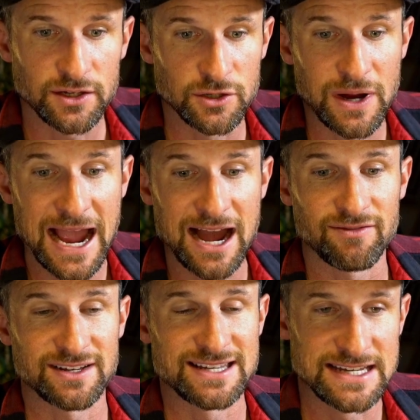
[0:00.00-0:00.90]
you
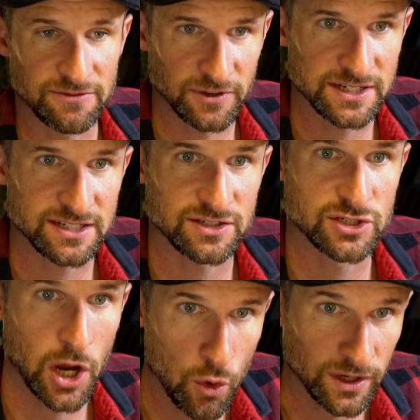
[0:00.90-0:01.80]
have different
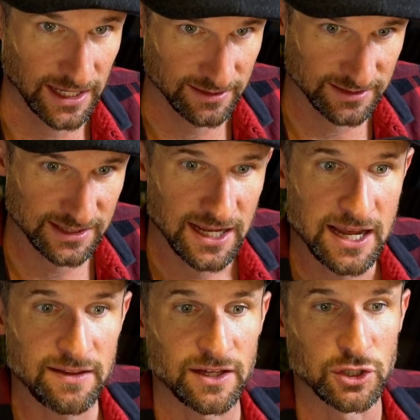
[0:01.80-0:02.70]
tokens
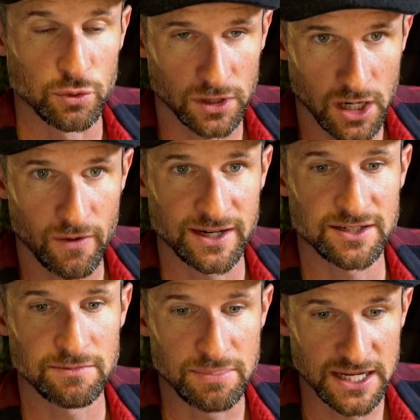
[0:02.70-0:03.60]
that you are going
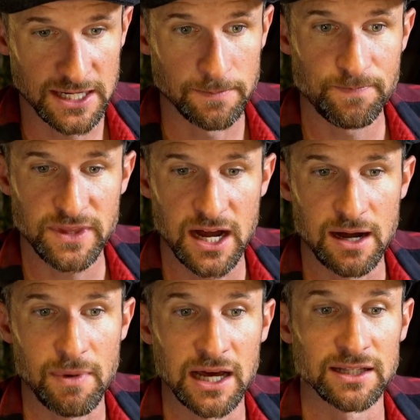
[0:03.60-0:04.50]
to be
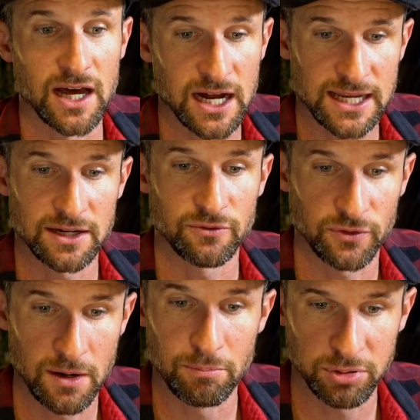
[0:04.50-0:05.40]
unlocking
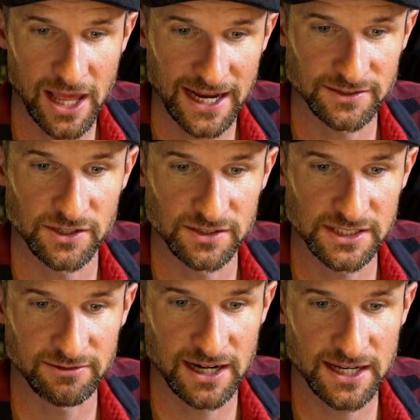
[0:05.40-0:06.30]
from playing. So you can
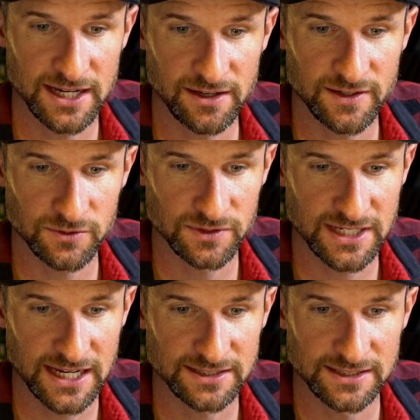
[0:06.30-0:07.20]
see right here, this one
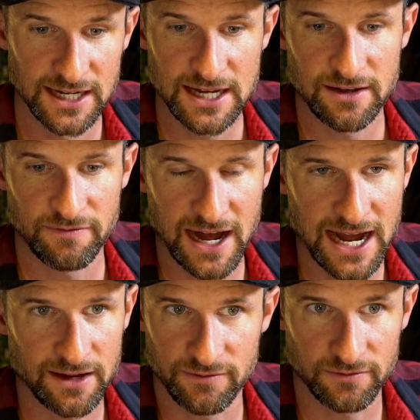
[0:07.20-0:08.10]
takes
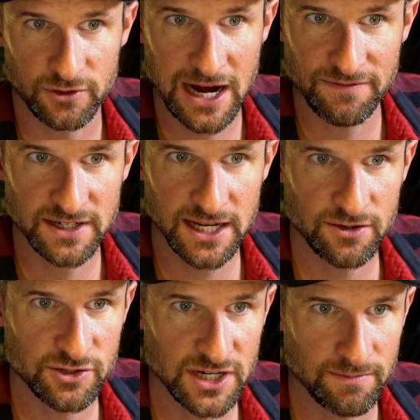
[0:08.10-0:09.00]
5 crafting
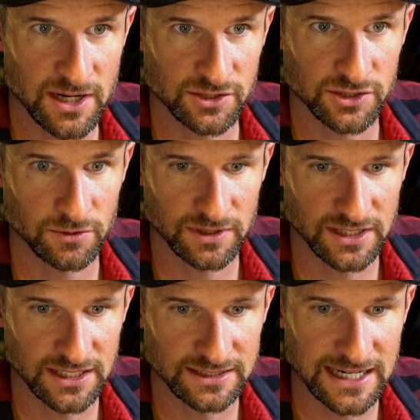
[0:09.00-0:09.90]
energy. I'm not sure what
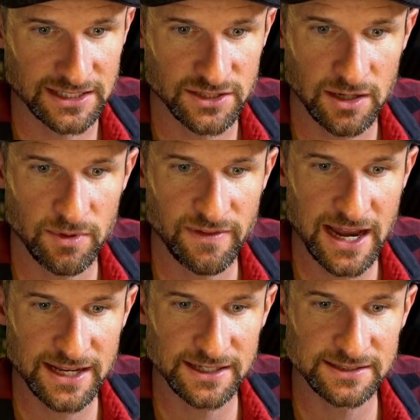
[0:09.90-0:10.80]
the exact term of
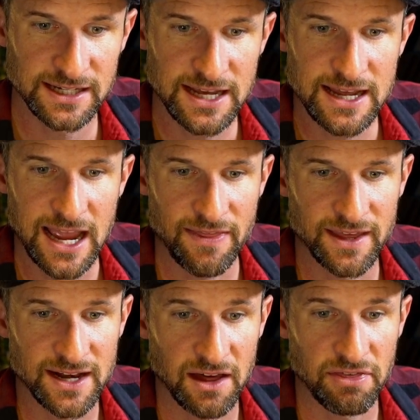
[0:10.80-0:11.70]
that is. And
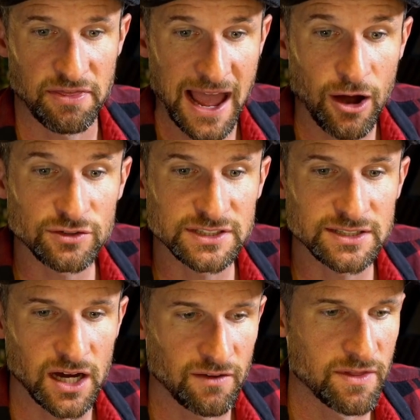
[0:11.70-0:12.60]
then
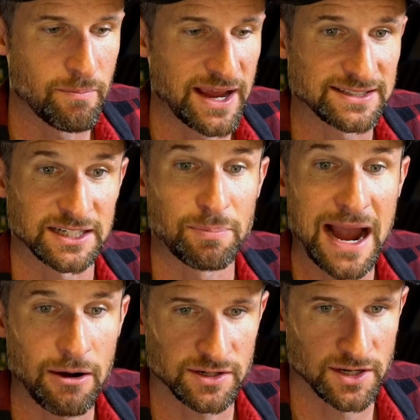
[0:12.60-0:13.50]
1,000 of the basic
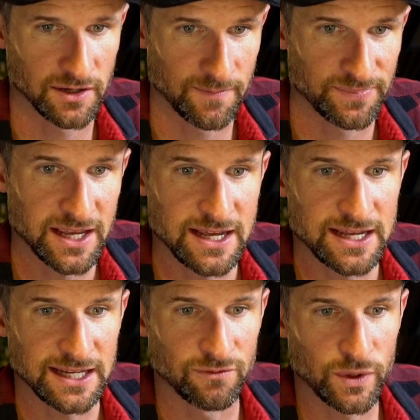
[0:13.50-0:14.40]
power token.
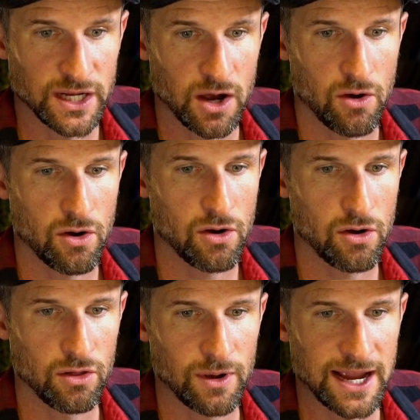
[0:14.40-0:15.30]
If we go
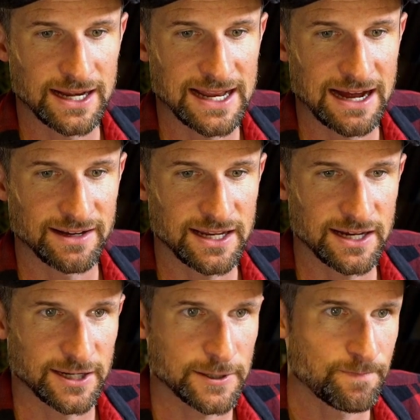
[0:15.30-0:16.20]
all the way down
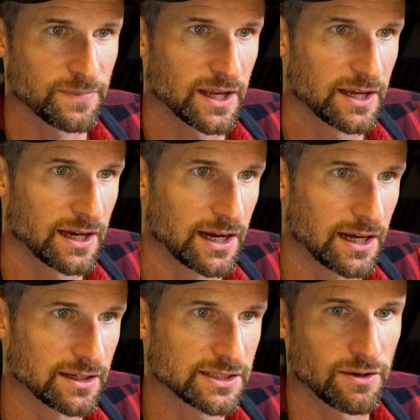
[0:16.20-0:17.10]
here,
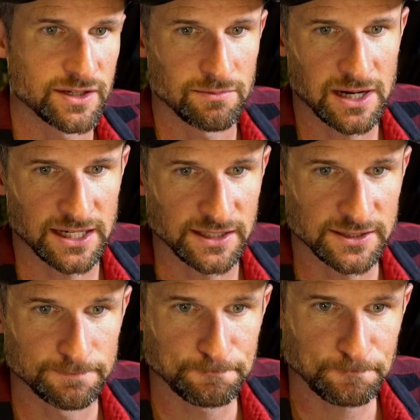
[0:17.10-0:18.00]
let's go into
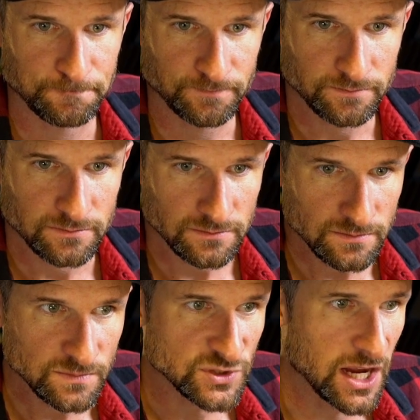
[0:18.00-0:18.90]
monkeys,
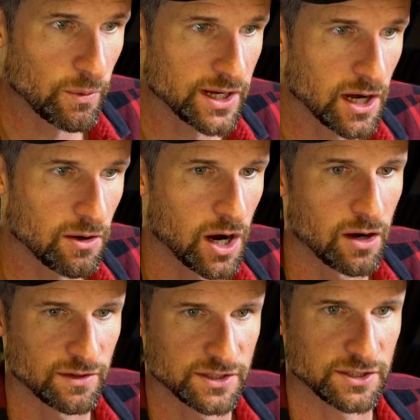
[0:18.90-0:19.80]
and we go
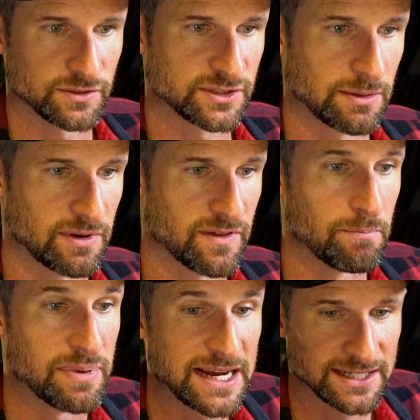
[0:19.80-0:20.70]
over to some of the
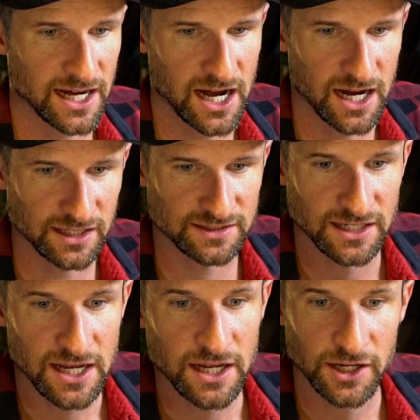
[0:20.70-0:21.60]
big dogs,
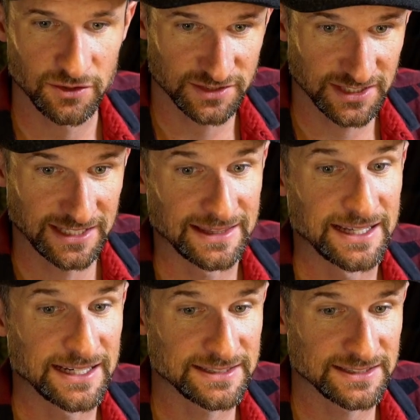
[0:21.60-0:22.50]
you'll see
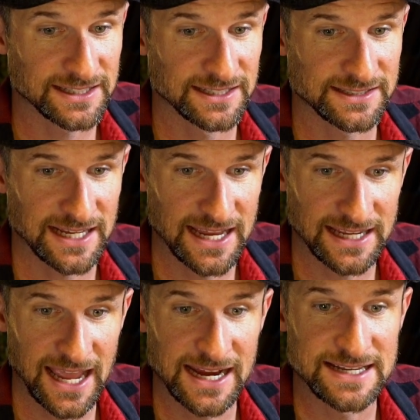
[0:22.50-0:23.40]
this is going to
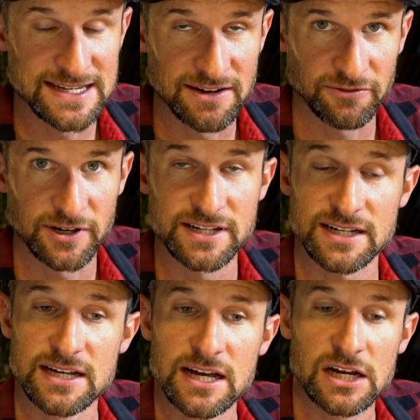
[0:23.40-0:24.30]
take a different
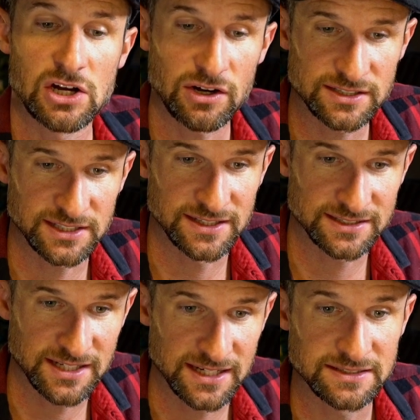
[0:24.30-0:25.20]
currency.
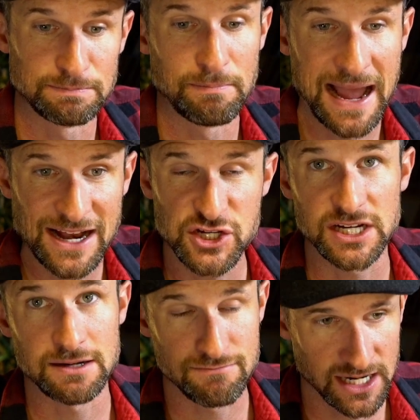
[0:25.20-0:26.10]
This takes
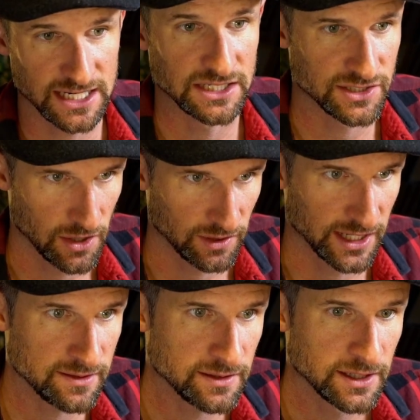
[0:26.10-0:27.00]
magic monkey
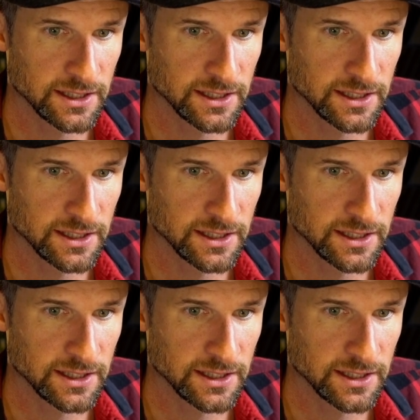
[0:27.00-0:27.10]
token.